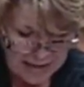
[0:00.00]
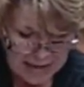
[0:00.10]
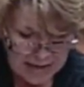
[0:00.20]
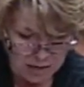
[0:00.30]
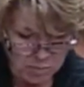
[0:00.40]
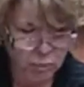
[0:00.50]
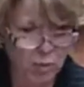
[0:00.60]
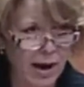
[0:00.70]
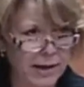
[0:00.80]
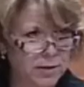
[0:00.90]
And
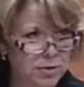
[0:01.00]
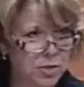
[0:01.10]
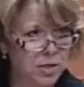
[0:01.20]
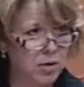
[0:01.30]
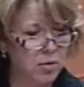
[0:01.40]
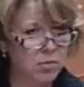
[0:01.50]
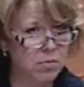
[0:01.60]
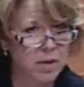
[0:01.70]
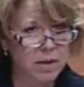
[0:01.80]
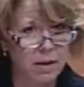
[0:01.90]
prior
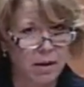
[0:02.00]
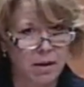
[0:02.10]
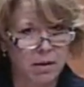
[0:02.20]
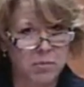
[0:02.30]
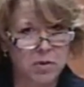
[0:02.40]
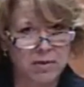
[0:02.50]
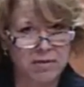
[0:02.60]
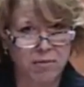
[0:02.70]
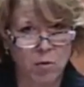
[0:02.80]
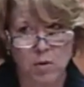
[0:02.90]
to uh,
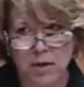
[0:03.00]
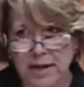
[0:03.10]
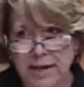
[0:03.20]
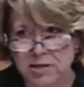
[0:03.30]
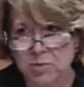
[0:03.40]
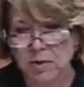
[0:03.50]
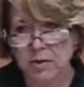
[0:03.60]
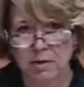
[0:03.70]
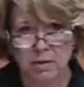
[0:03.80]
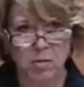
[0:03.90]
moving forward, I guess, with
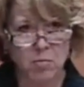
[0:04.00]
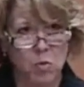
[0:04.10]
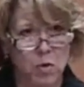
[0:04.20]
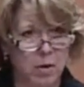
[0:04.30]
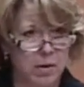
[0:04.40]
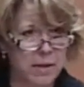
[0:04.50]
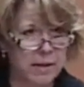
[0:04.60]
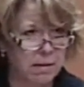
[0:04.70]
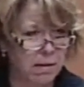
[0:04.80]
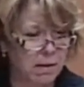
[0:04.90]
a, a more
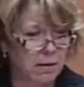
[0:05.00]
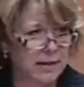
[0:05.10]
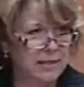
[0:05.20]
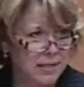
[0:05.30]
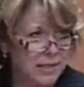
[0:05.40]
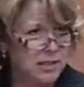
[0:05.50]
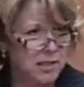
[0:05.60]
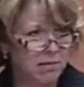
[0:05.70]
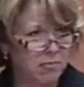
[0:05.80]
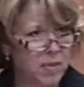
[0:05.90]
uh,
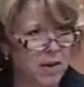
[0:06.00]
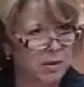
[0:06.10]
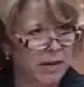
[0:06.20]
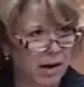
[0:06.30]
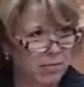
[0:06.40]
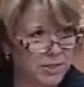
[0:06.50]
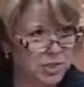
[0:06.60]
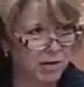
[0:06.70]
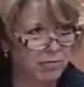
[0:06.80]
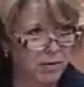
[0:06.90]
extensive public
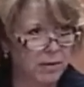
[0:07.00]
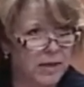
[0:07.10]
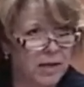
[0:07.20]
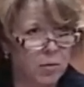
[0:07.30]
outreach effort,